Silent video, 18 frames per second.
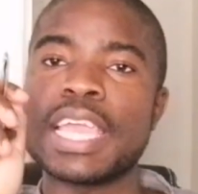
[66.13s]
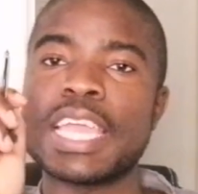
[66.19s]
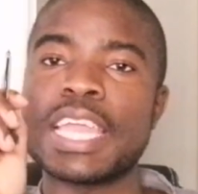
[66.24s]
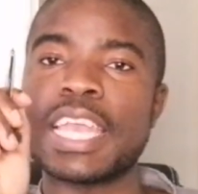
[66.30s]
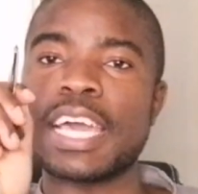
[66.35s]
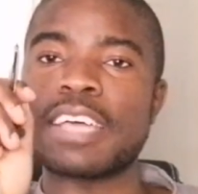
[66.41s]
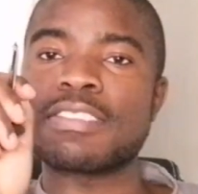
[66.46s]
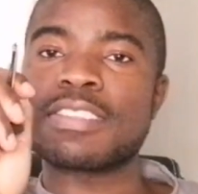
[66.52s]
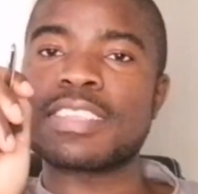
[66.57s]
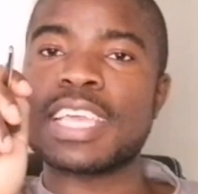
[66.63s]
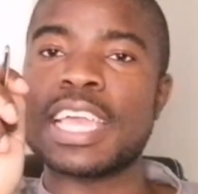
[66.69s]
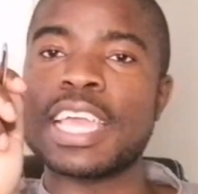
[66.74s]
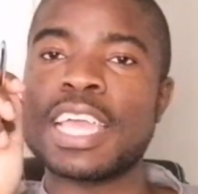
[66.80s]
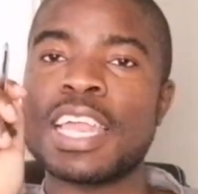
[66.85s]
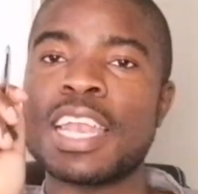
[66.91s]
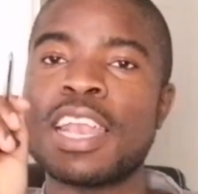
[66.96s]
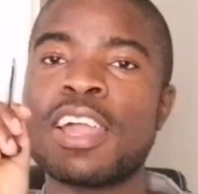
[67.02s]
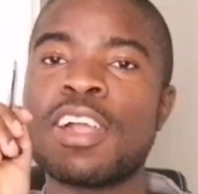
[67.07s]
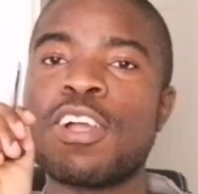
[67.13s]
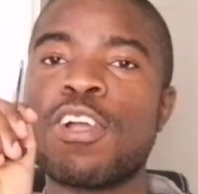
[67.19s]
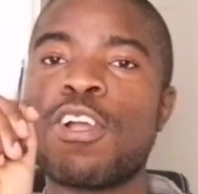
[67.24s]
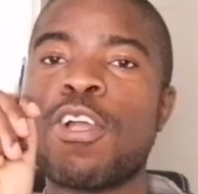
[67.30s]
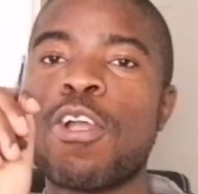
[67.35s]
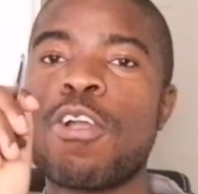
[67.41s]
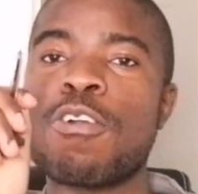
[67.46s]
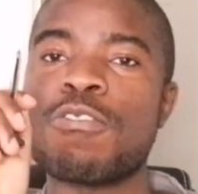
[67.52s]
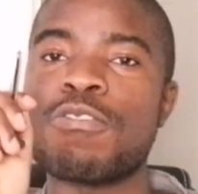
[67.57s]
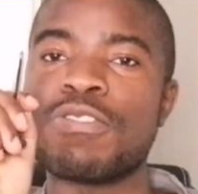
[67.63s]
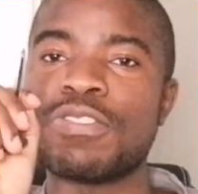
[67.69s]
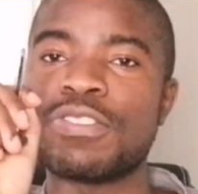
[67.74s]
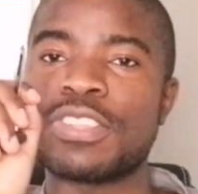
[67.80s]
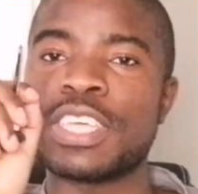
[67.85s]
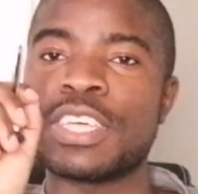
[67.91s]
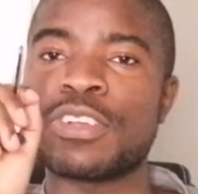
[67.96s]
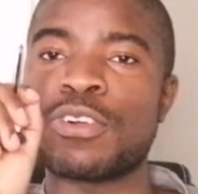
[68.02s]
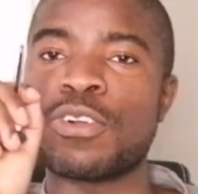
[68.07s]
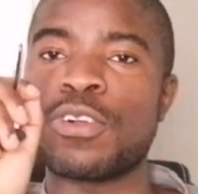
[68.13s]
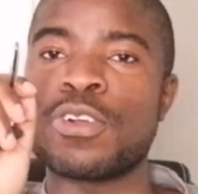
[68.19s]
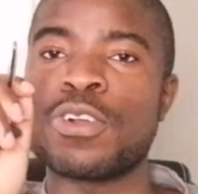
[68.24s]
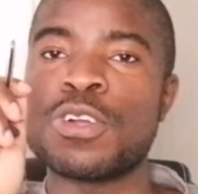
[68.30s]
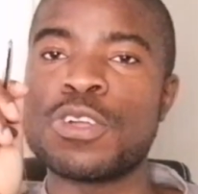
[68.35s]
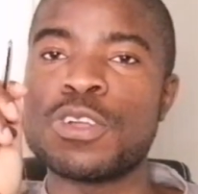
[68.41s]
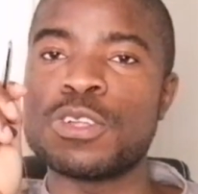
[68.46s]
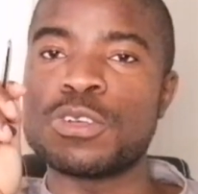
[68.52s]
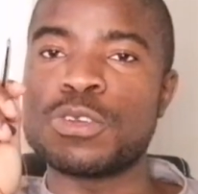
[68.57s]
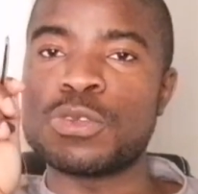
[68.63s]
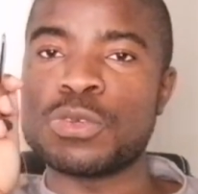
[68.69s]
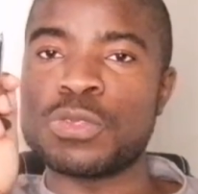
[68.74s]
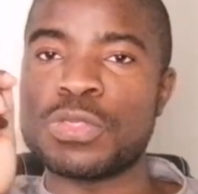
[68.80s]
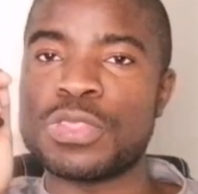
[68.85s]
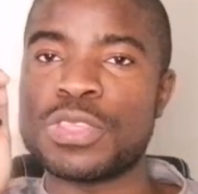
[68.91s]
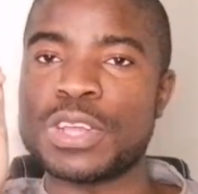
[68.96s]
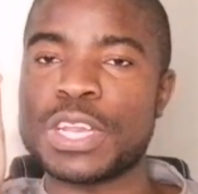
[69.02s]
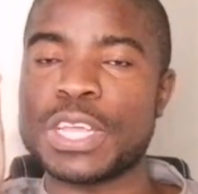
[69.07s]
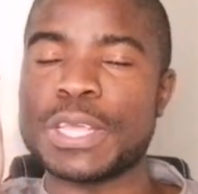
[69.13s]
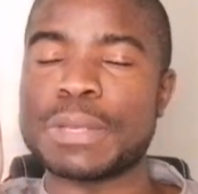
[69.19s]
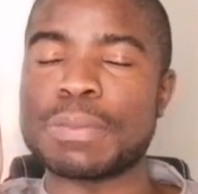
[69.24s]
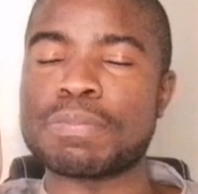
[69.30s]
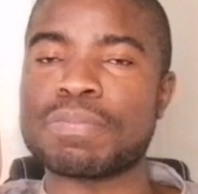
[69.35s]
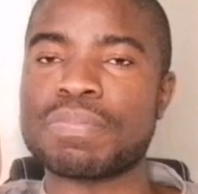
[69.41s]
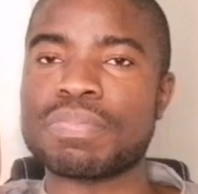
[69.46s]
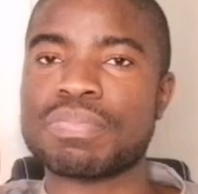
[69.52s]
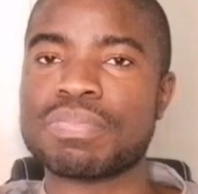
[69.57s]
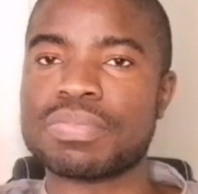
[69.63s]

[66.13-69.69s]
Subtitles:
in a scale of 0 to 3.